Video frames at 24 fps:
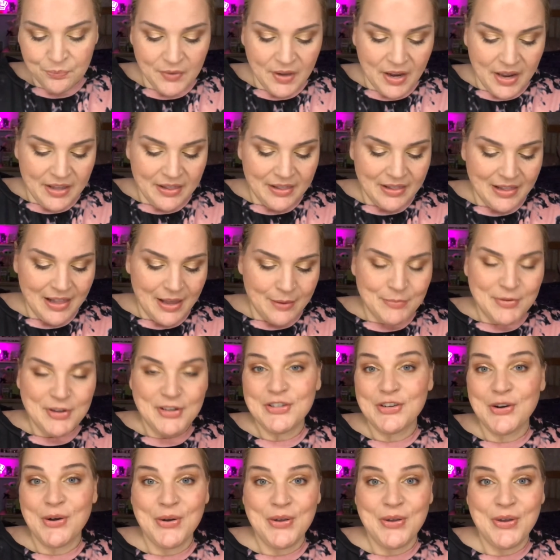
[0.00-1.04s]
And let me
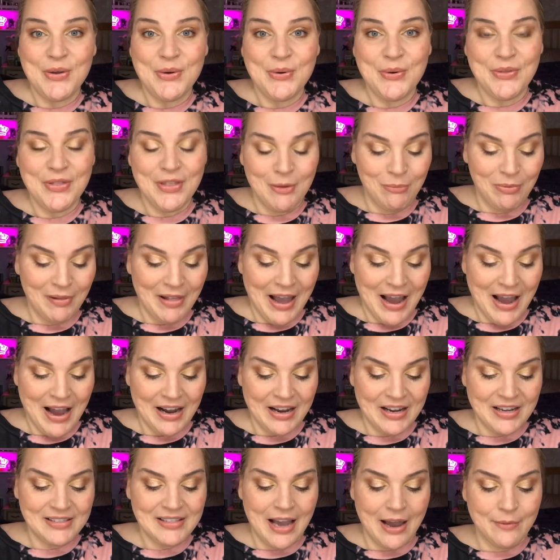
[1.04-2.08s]
show you the black,
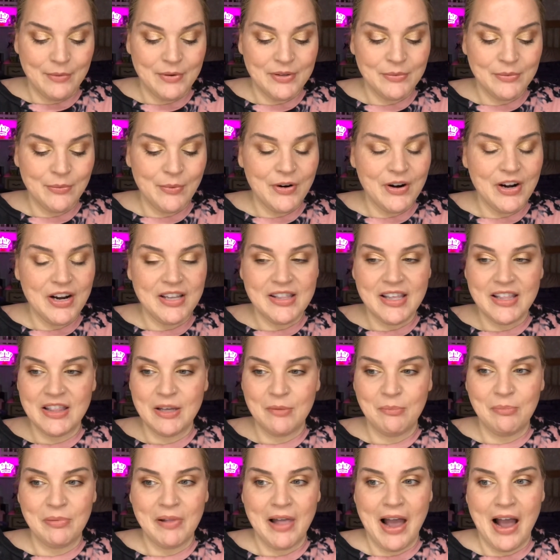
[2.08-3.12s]
because I was worried that the
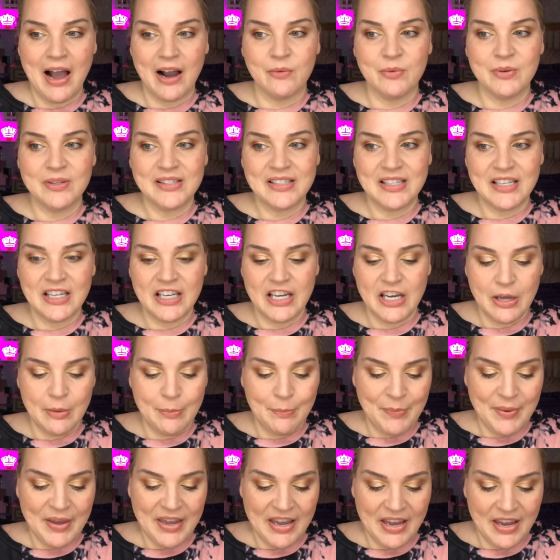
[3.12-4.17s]
black was gonna
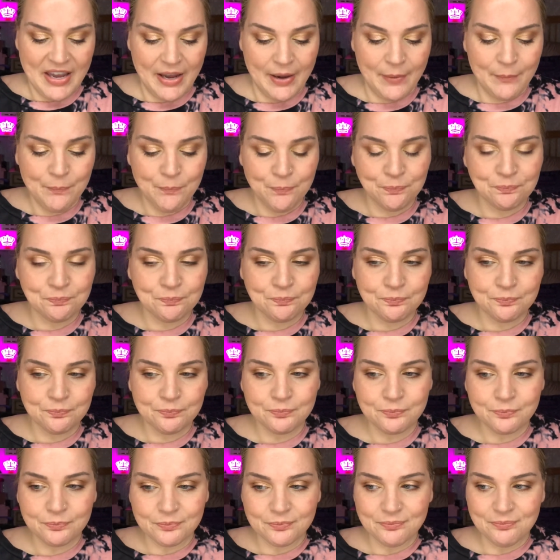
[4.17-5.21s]
be,
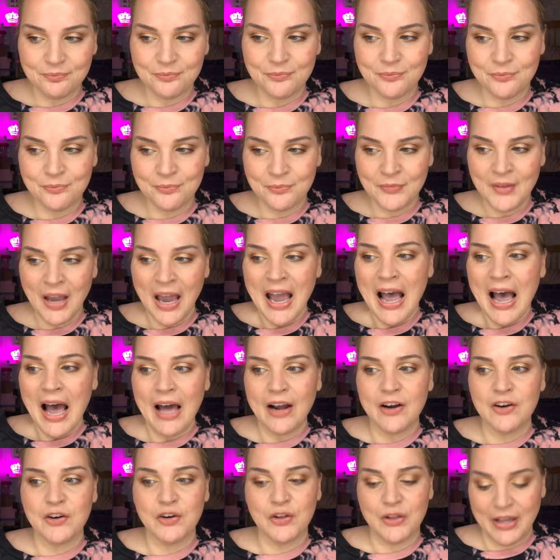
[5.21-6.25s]
I
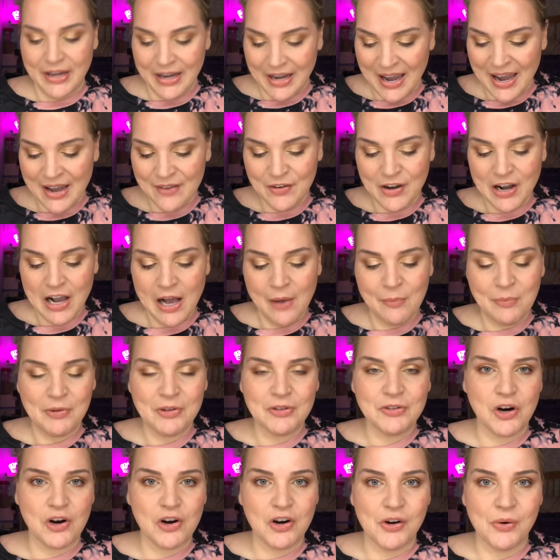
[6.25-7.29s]
don't know, like I have a couple
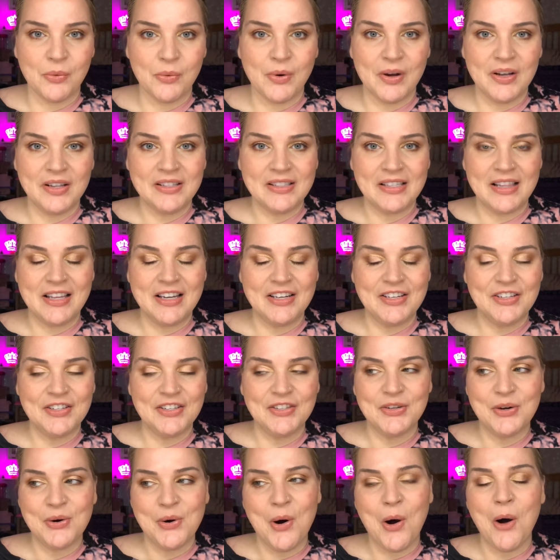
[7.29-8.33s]
darker ones and they just
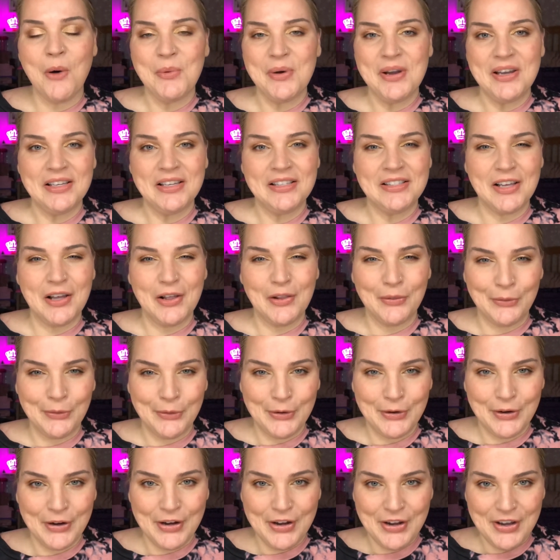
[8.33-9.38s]
don't always
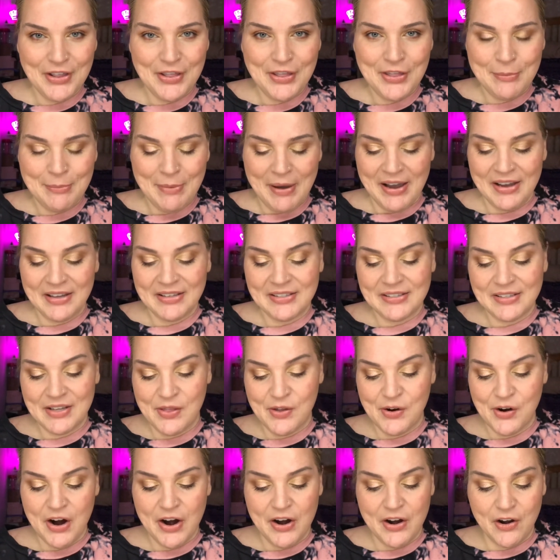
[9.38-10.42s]
look the best and
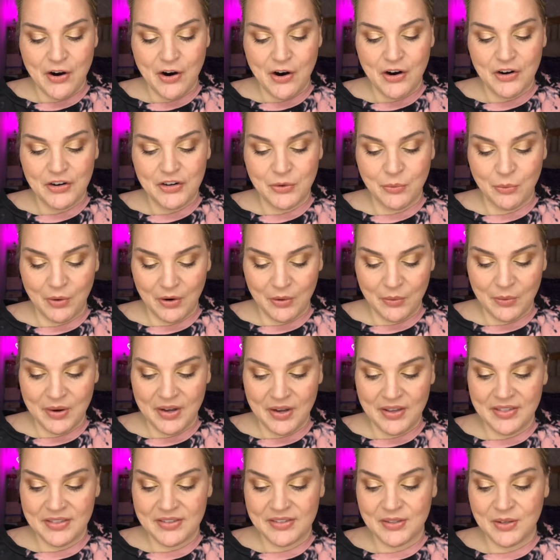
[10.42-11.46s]
they're kind of hard to work
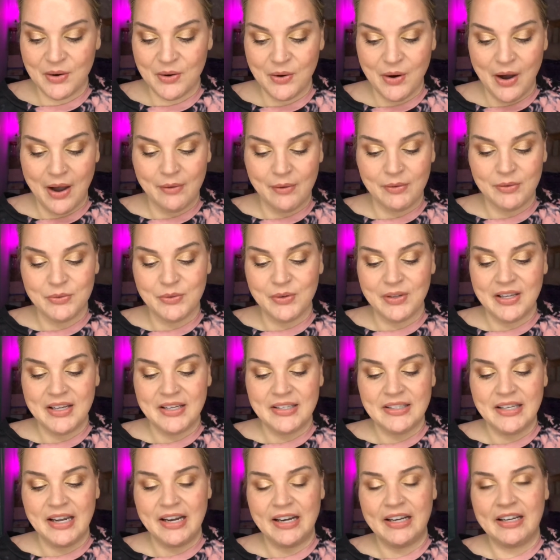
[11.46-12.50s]
with. So I was really
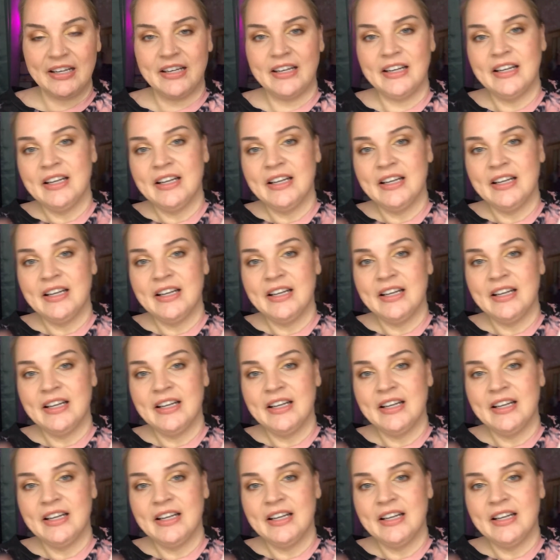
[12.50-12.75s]
excited.